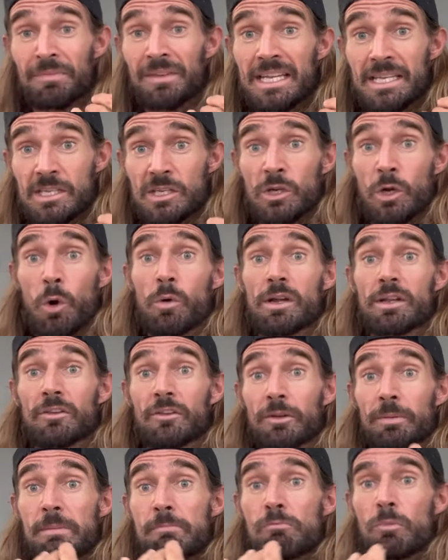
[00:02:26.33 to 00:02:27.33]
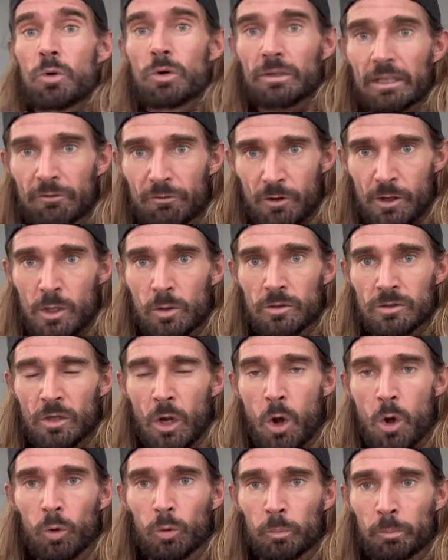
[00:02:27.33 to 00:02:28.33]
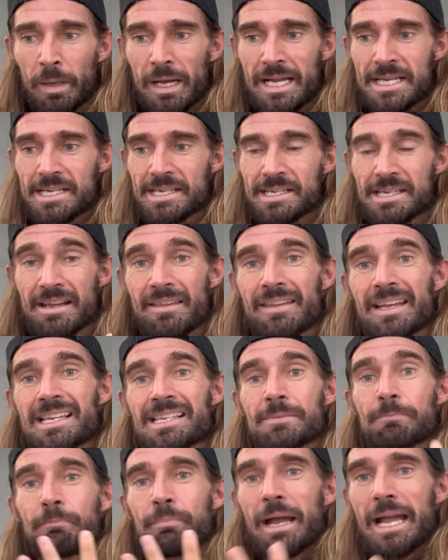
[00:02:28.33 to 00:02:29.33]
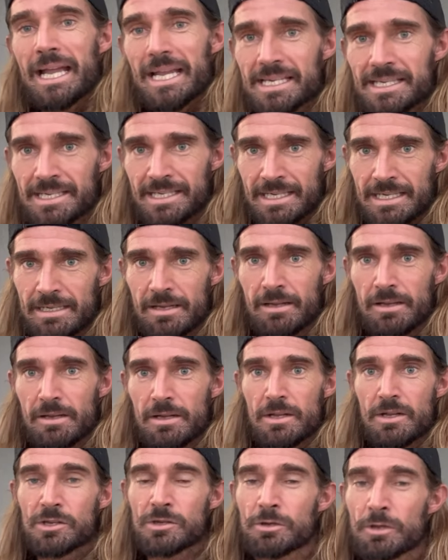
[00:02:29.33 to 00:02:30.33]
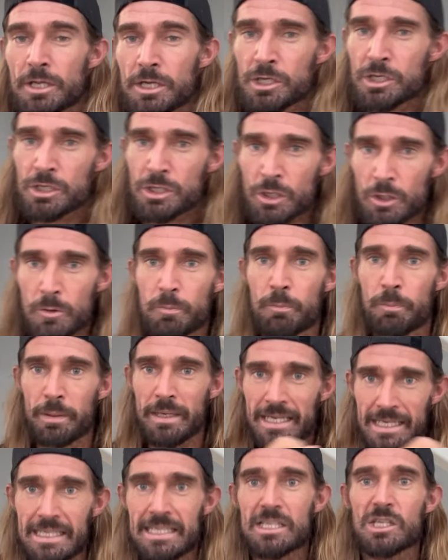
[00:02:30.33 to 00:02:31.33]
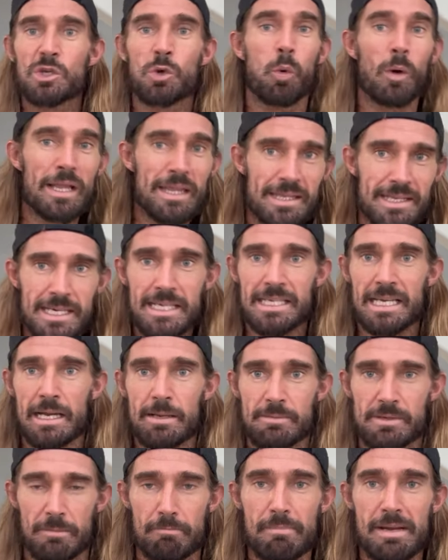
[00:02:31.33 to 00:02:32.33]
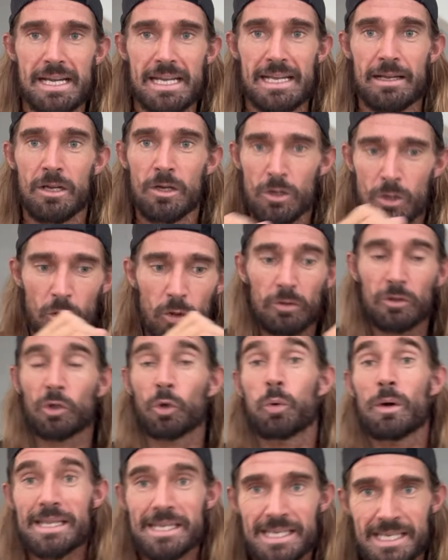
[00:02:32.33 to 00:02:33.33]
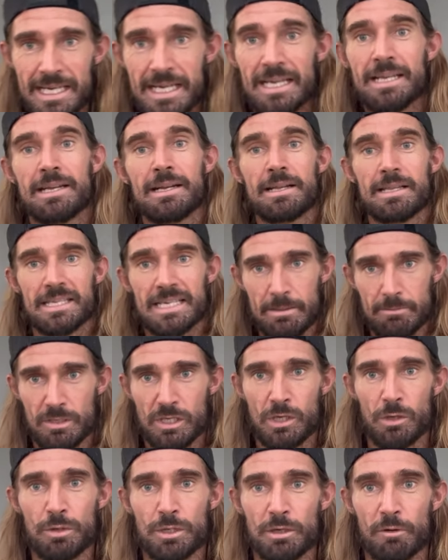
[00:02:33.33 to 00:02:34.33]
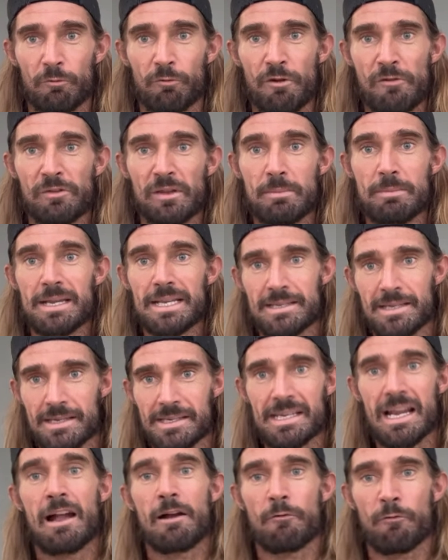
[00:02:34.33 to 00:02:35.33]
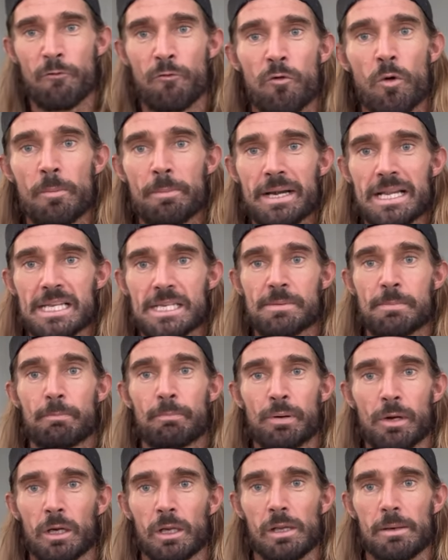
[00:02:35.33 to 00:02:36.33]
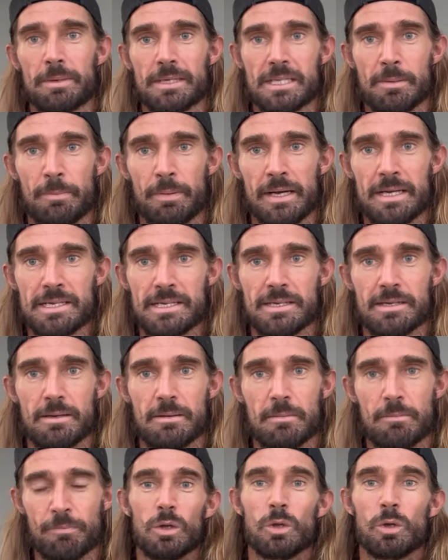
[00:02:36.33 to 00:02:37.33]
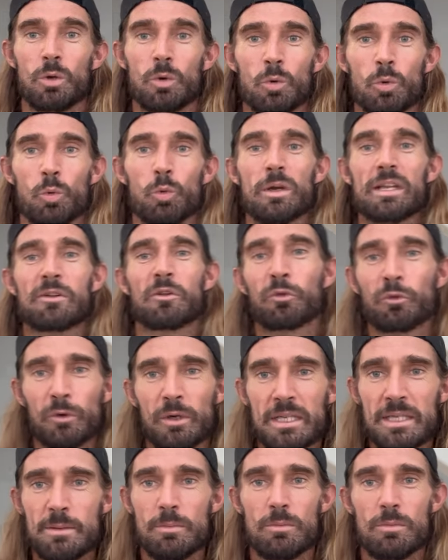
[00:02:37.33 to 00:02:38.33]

it's going to be more difficult to hold pace, and that's pacing. So they should be 20 times a minute, 20 times 250 meters at 4 minutes per kilometer pace. Week three.